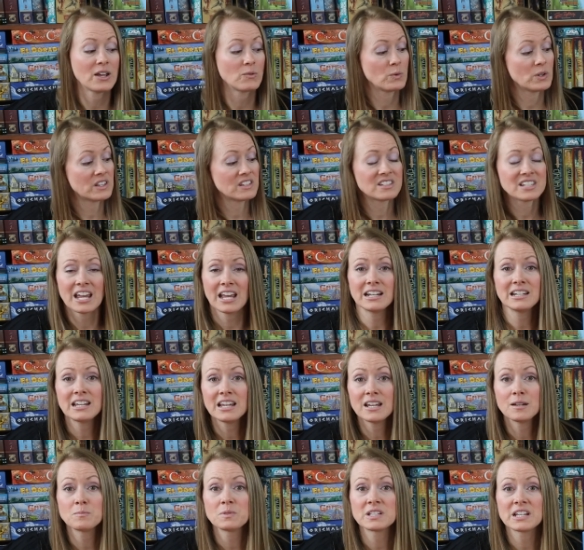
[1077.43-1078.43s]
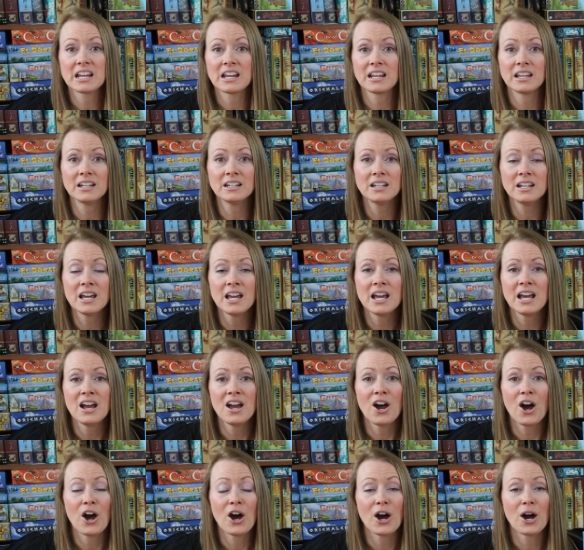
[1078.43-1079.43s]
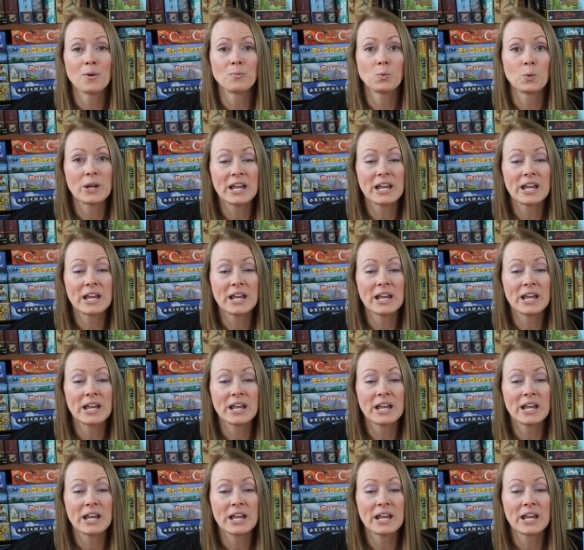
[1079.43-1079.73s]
And with ten games in, um,